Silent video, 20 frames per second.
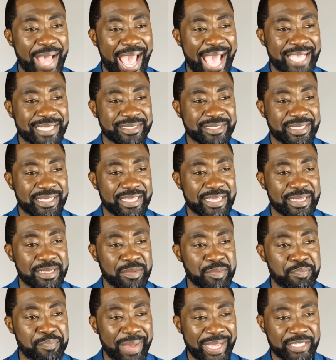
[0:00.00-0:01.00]
as
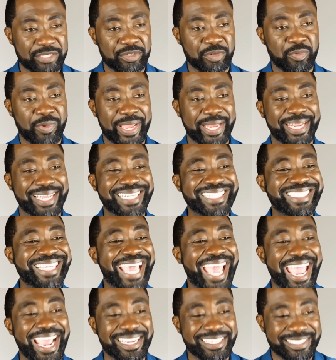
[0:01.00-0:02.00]
the Masoretic
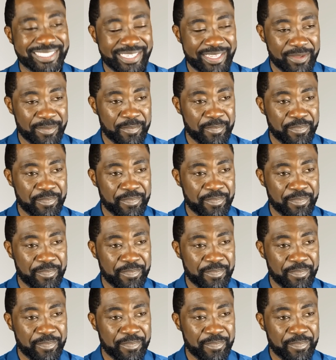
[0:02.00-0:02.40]
text.